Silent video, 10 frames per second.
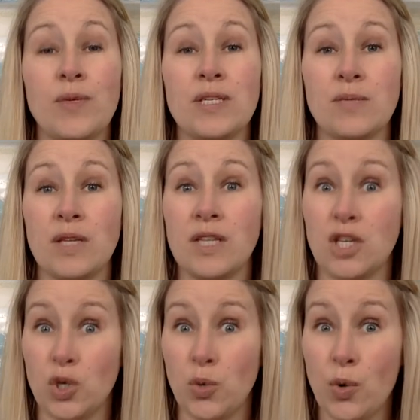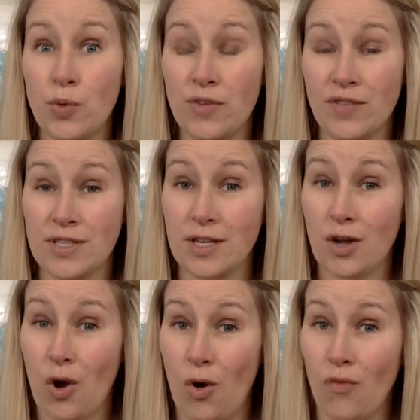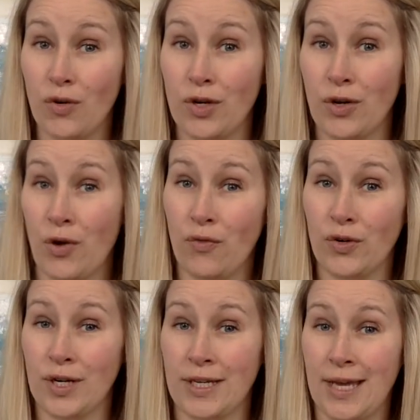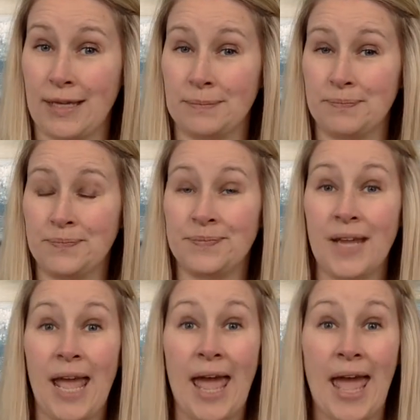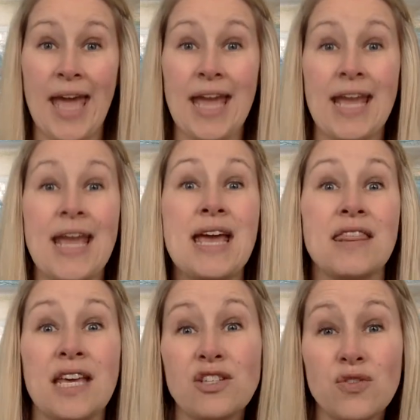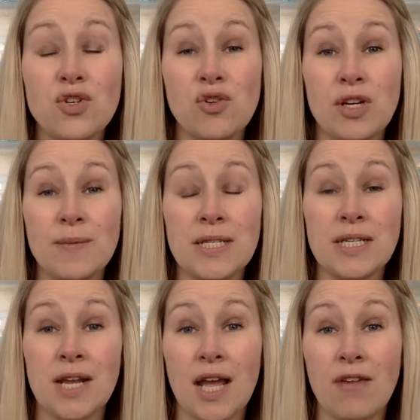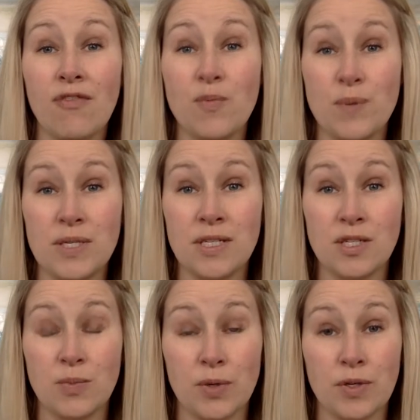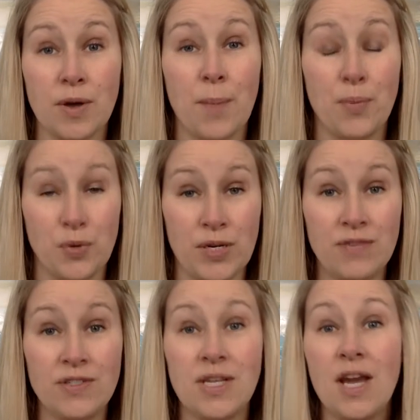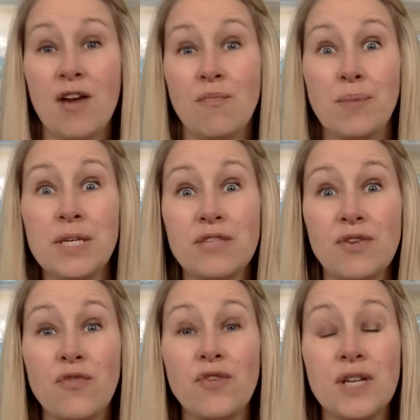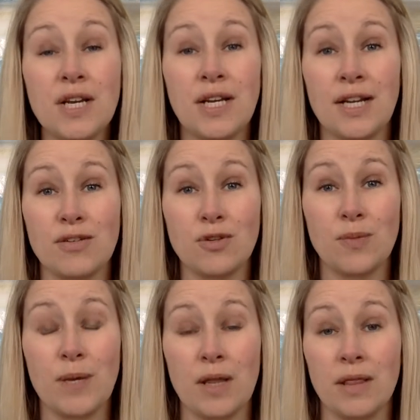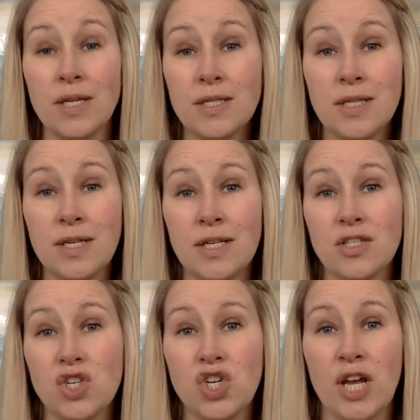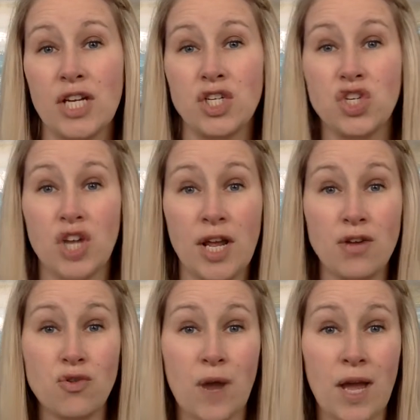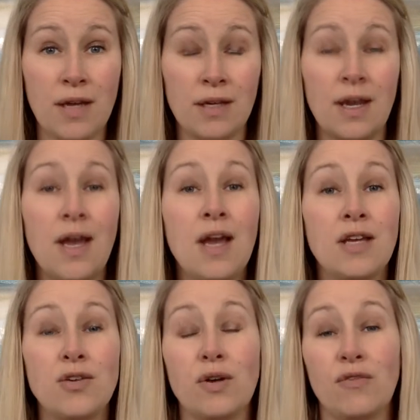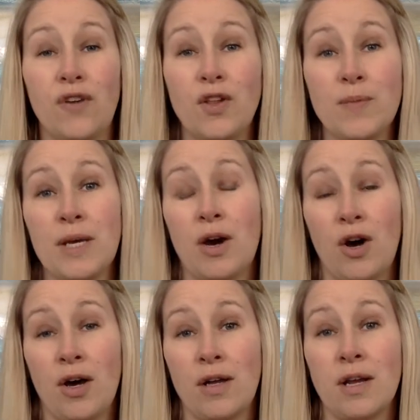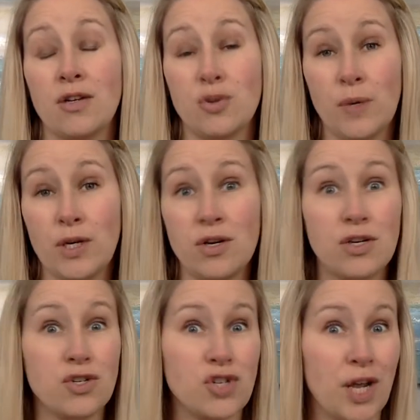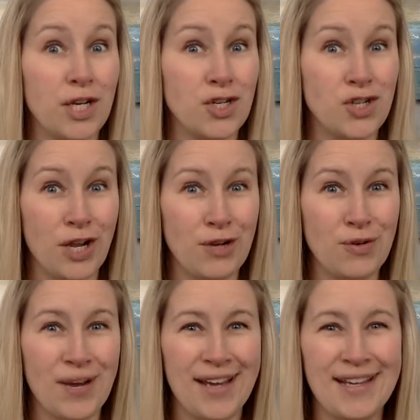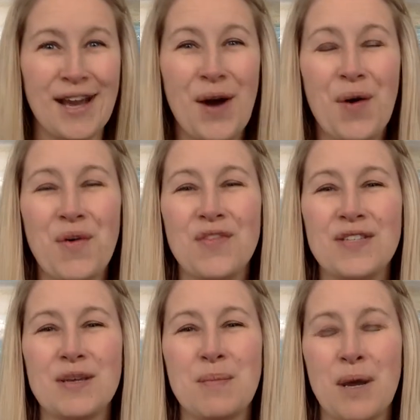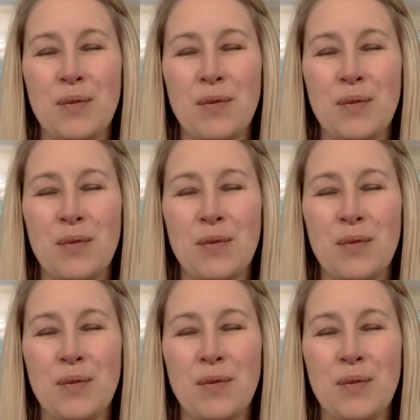be something that you will revisit over and over again. Hey, thanks for joining me today for Business Book Briefs. Please feel free to connect with me on LinkedIn. It's Shannon J. Gregg. You can follow me on Twitter, Shannon J. Gregg, or visit my